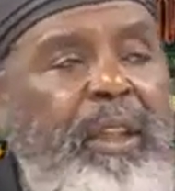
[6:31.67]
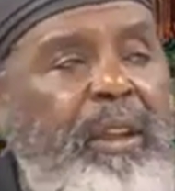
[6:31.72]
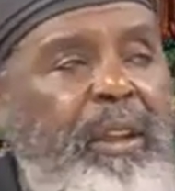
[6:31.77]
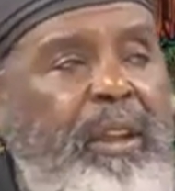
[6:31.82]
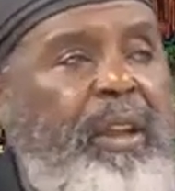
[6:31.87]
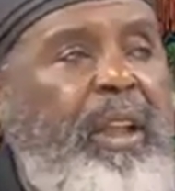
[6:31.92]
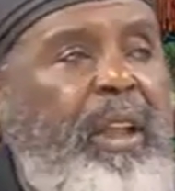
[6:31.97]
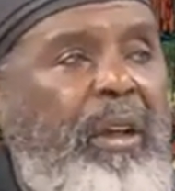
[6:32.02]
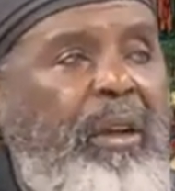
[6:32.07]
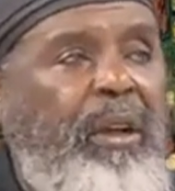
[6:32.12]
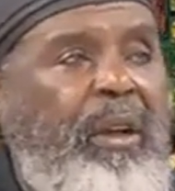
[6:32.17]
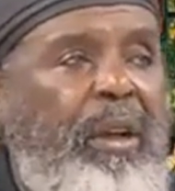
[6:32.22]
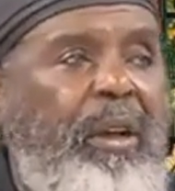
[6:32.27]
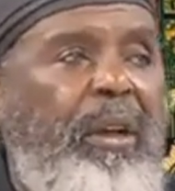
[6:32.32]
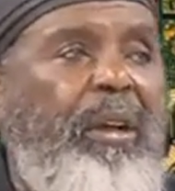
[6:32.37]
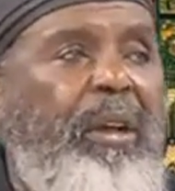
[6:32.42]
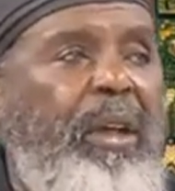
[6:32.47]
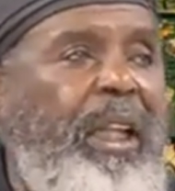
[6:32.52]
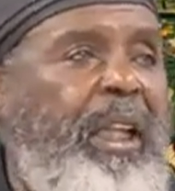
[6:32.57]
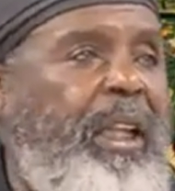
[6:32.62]
Yeah. Yeah,
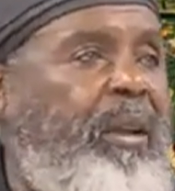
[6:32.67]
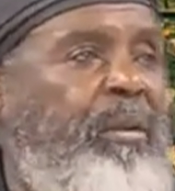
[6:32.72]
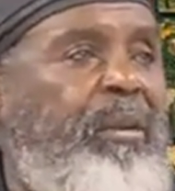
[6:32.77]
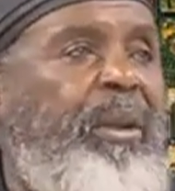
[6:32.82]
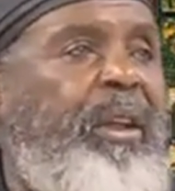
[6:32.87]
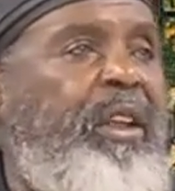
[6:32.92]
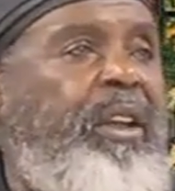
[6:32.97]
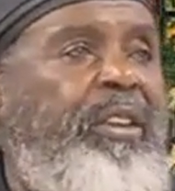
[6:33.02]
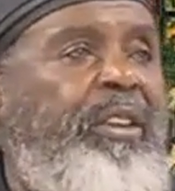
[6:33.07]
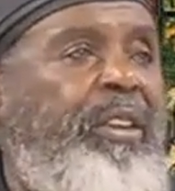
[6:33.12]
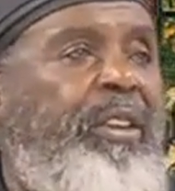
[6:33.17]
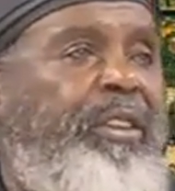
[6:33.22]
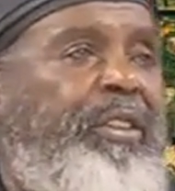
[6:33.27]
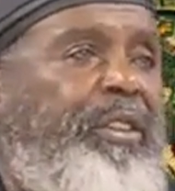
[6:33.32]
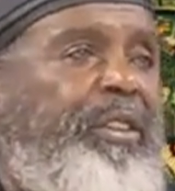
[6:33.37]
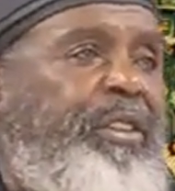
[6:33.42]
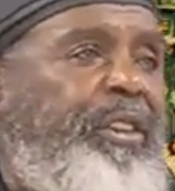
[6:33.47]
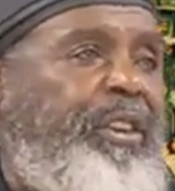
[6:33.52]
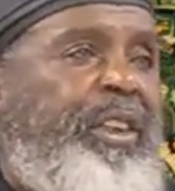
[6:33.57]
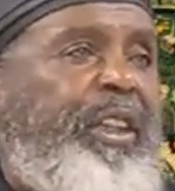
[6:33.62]
all that, we could
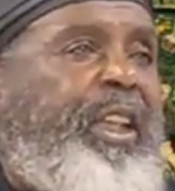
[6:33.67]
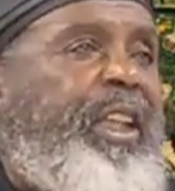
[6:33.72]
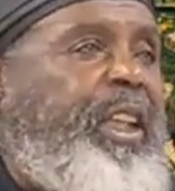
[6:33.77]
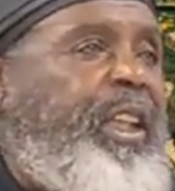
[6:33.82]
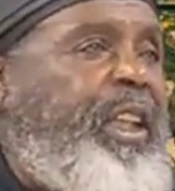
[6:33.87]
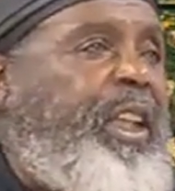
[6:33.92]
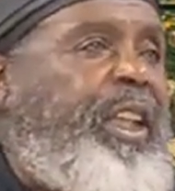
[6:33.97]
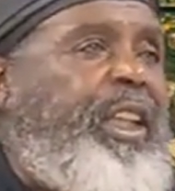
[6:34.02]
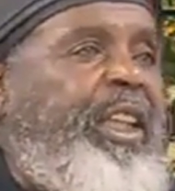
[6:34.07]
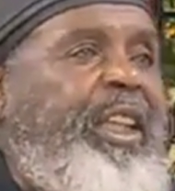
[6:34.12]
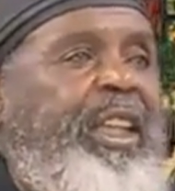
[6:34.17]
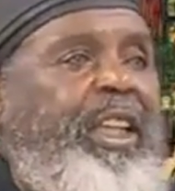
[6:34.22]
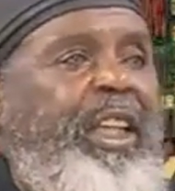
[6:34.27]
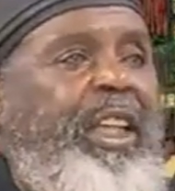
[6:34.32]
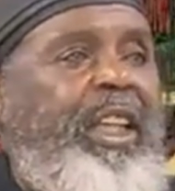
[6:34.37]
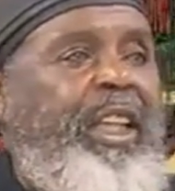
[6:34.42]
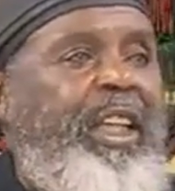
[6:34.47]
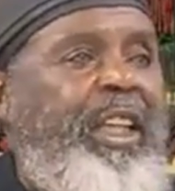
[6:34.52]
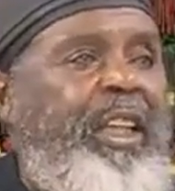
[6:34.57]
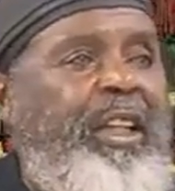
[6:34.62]
just stick it in a
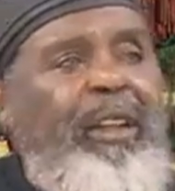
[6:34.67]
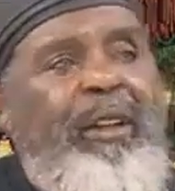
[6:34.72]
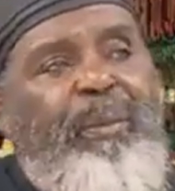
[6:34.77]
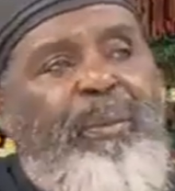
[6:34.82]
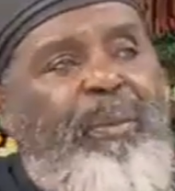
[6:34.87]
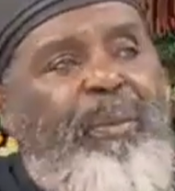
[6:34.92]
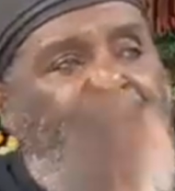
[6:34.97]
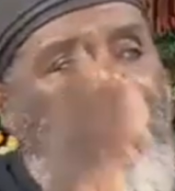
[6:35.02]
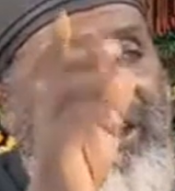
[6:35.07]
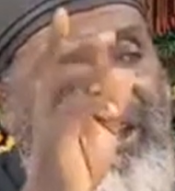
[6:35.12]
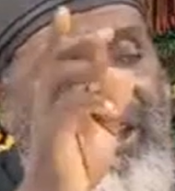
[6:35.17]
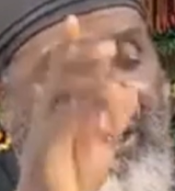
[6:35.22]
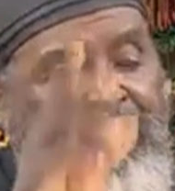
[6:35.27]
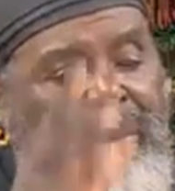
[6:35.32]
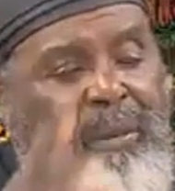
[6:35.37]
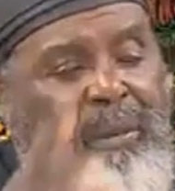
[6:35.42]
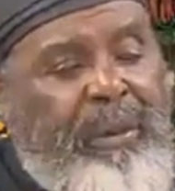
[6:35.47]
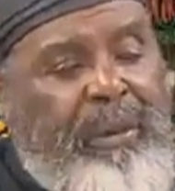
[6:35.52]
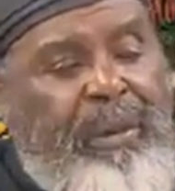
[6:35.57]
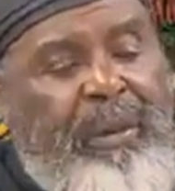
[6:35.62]
thing and it'll print
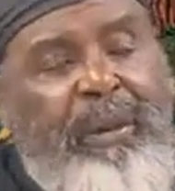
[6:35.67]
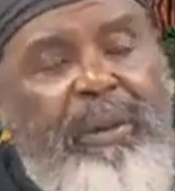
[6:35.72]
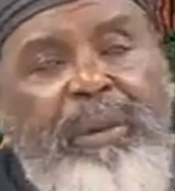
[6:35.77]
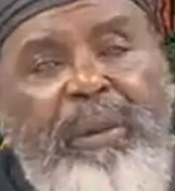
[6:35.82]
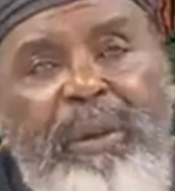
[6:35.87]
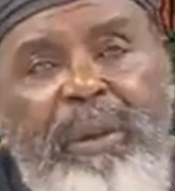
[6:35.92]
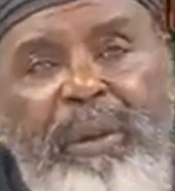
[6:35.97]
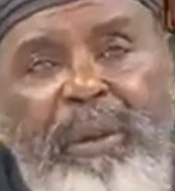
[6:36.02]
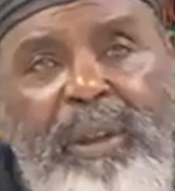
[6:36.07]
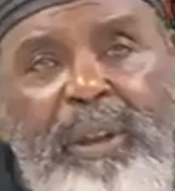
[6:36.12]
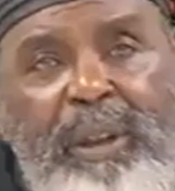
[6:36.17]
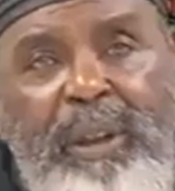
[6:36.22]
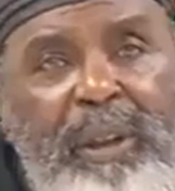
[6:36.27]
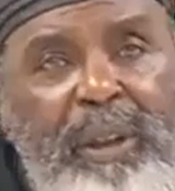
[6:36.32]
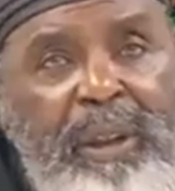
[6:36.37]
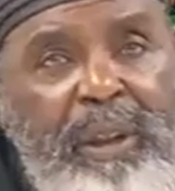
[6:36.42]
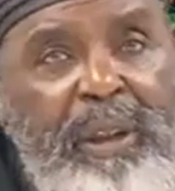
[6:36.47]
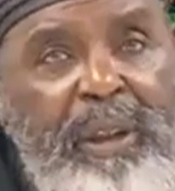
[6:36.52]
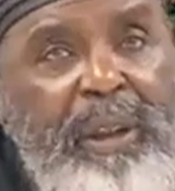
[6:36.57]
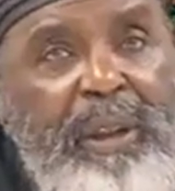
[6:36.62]
out,
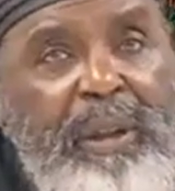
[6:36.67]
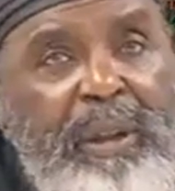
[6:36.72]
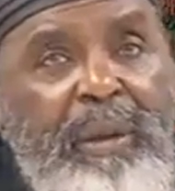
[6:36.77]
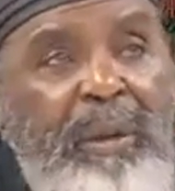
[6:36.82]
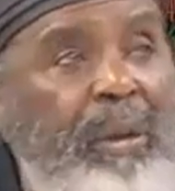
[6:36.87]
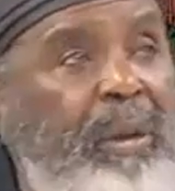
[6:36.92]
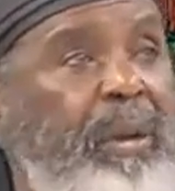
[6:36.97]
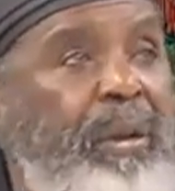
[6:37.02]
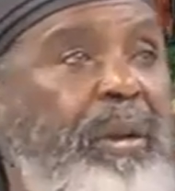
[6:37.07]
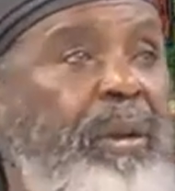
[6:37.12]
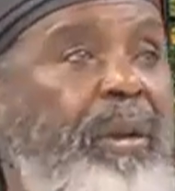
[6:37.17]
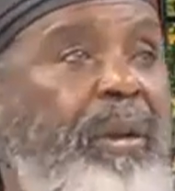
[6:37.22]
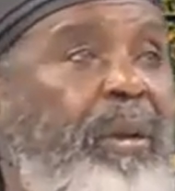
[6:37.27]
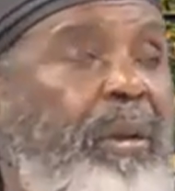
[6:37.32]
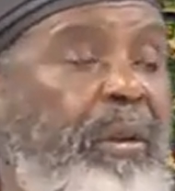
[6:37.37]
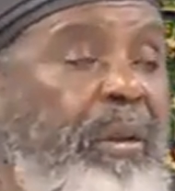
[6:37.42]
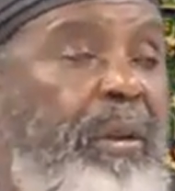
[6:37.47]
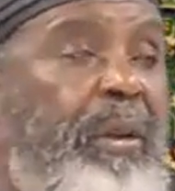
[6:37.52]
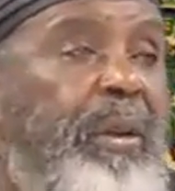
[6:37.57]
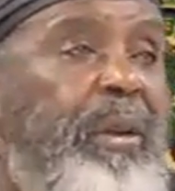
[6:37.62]
or, you know,
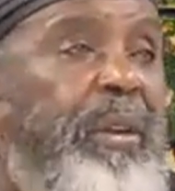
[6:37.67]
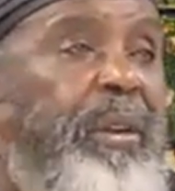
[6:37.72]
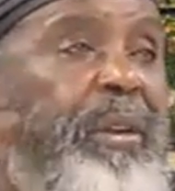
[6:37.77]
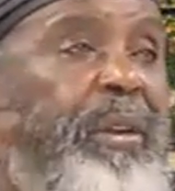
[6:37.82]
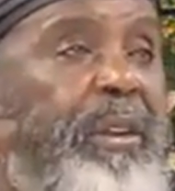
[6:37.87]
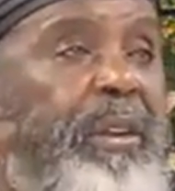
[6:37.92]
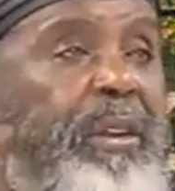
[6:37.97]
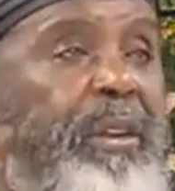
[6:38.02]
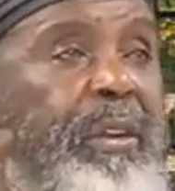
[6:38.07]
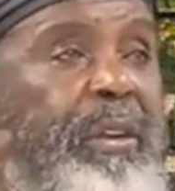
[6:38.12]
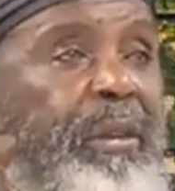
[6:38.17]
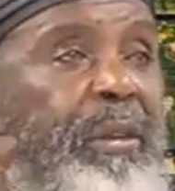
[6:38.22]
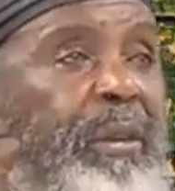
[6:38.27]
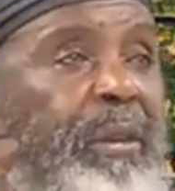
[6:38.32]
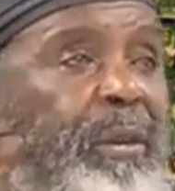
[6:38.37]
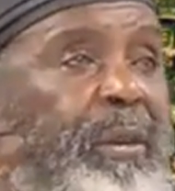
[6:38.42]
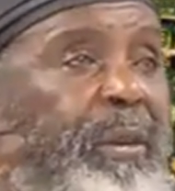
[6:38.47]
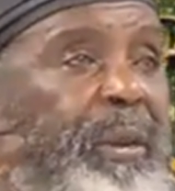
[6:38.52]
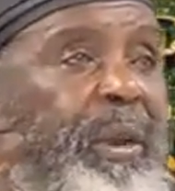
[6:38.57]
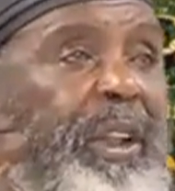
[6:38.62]
or
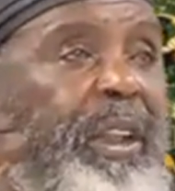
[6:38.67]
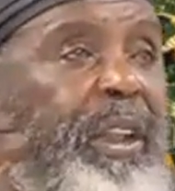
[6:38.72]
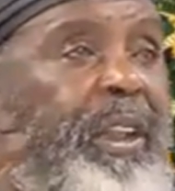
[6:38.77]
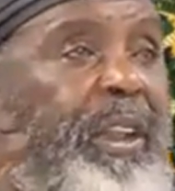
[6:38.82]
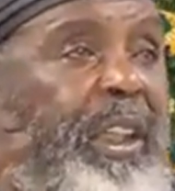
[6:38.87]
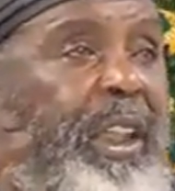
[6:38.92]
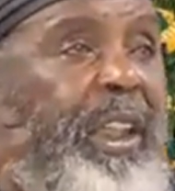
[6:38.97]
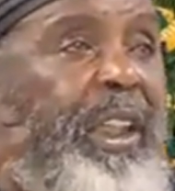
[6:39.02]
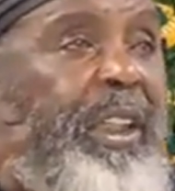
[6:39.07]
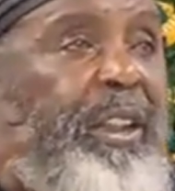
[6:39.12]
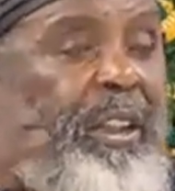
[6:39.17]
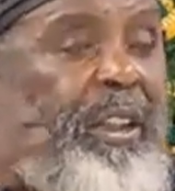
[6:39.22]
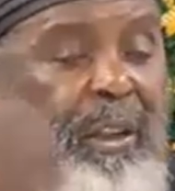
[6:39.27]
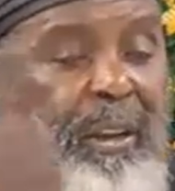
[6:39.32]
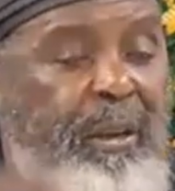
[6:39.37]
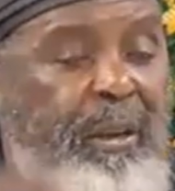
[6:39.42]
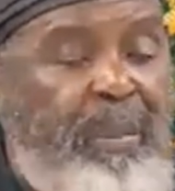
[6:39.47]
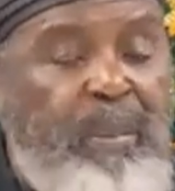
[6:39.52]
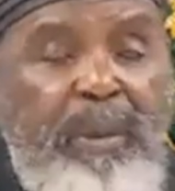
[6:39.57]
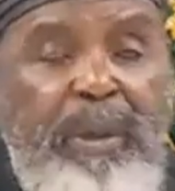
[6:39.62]
we could take it to
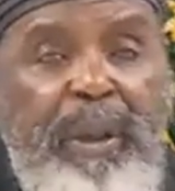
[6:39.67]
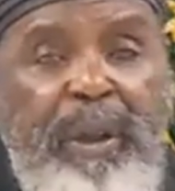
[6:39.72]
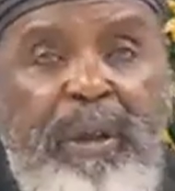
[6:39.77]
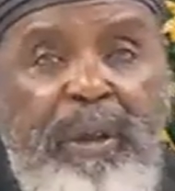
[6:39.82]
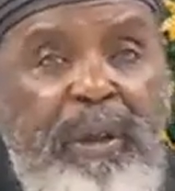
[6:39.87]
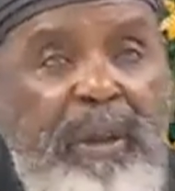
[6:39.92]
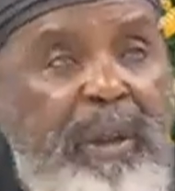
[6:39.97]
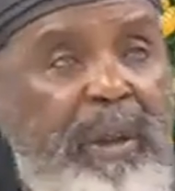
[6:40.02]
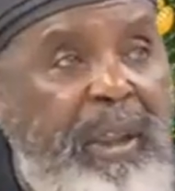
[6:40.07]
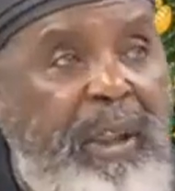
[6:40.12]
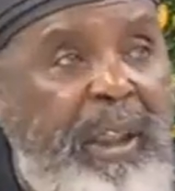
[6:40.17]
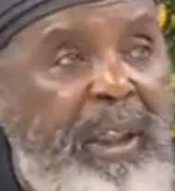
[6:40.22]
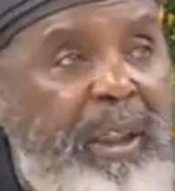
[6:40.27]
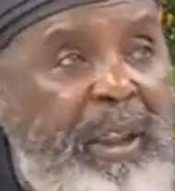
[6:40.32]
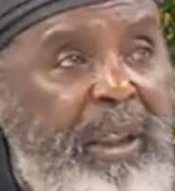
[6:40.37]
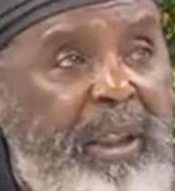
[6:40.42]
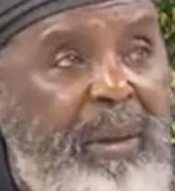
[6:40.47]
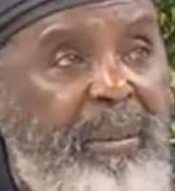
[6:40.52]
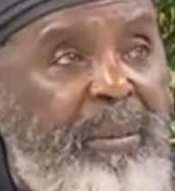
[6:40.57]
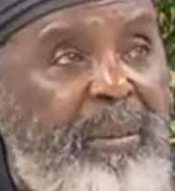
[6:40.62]
the printer and
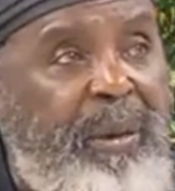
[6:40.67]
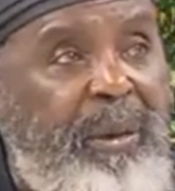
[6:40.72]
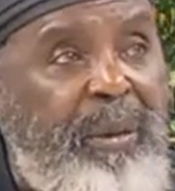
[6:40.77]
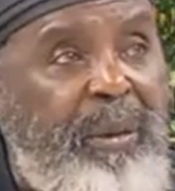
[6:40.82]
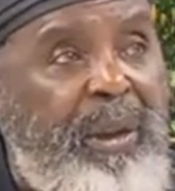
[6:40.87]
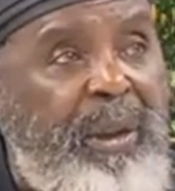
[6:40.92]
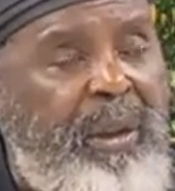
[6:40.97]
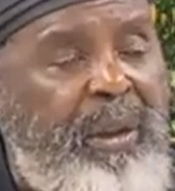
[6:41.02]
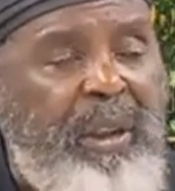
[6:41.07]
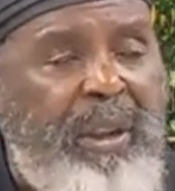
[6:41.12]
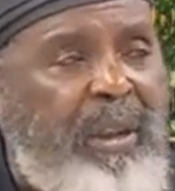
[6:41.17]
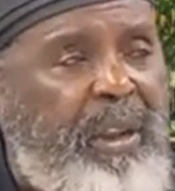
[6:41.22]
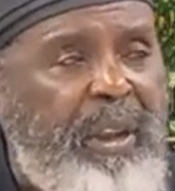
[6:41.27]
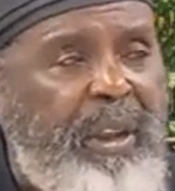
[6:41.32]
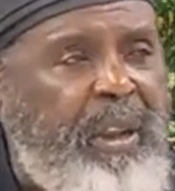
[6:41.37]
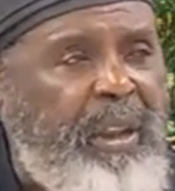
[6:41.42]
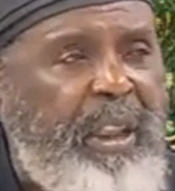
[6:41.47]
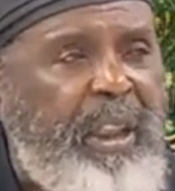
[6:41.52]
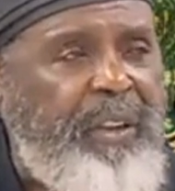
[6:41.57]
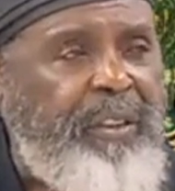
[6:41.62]
let them do it.
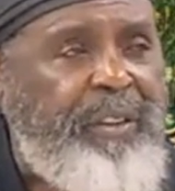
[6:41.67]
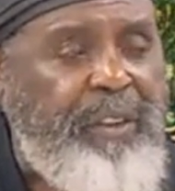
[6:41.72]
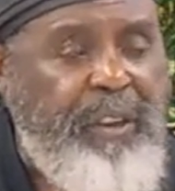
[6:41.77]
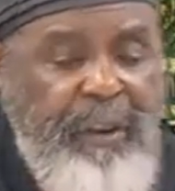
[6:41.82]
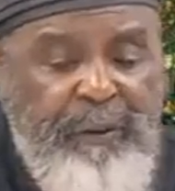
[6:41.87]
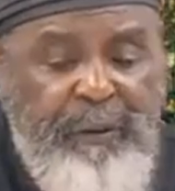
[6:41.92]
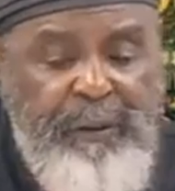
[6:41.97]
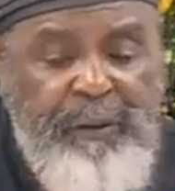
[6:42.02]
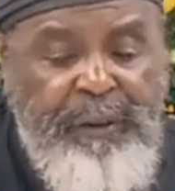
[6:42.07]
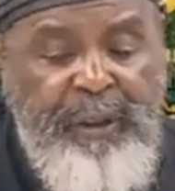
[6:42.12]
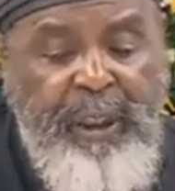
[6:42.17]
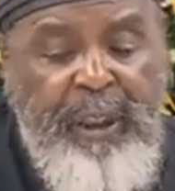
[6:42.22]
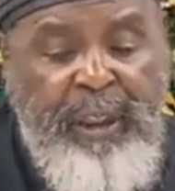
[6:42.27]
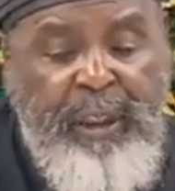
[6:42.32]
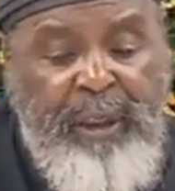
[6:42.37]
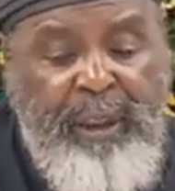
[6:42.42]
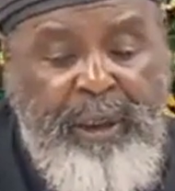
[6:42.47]
That stuff is done.